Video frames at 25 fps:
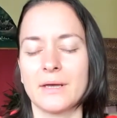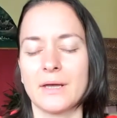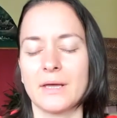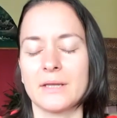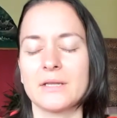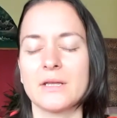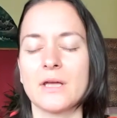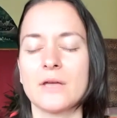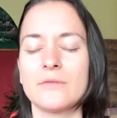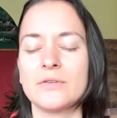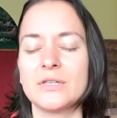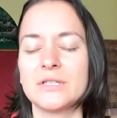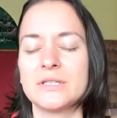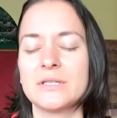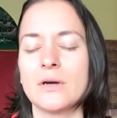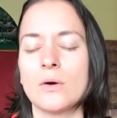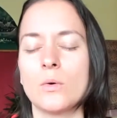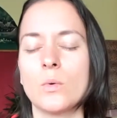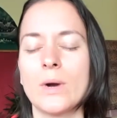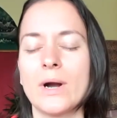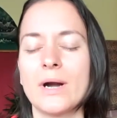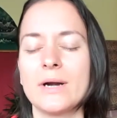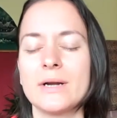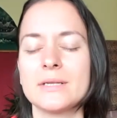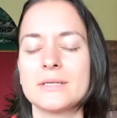And having the
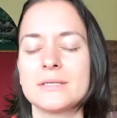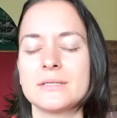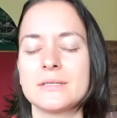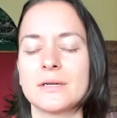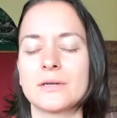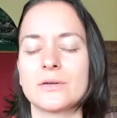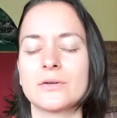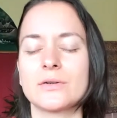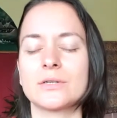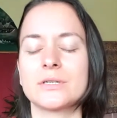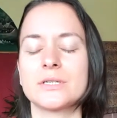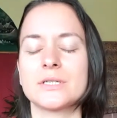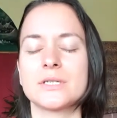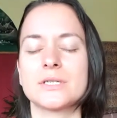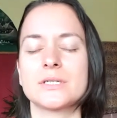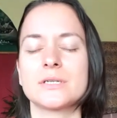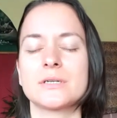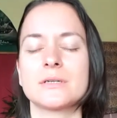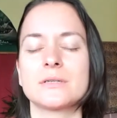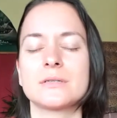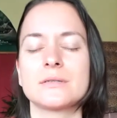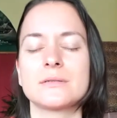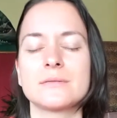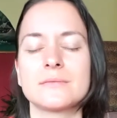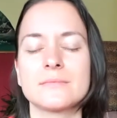awareness
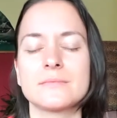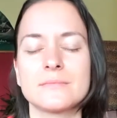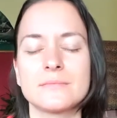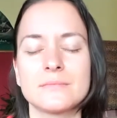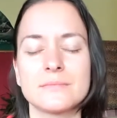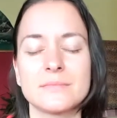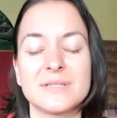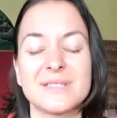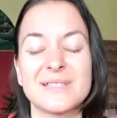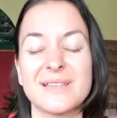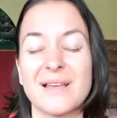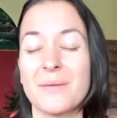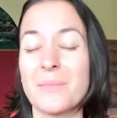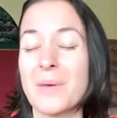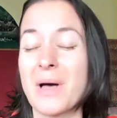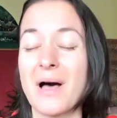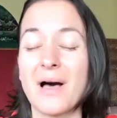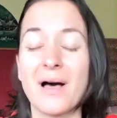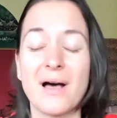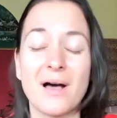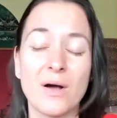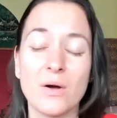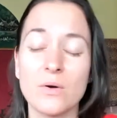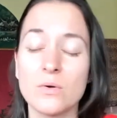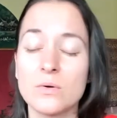recognition
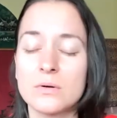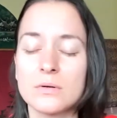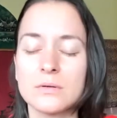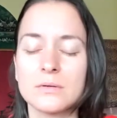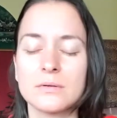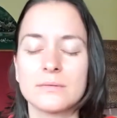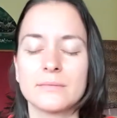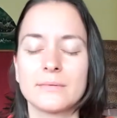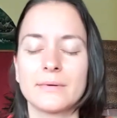somehow,